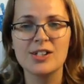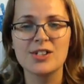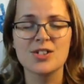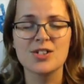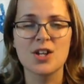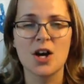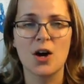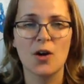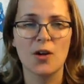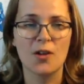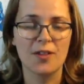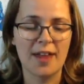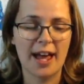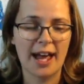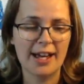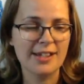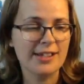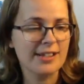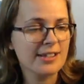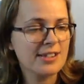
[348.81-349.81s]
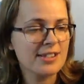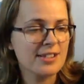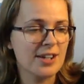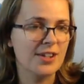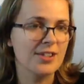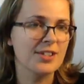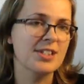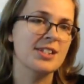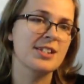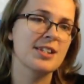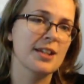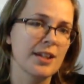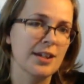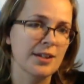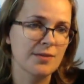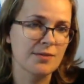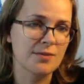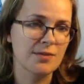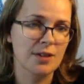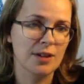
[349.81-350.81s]
So that starts
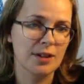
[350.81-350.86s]
to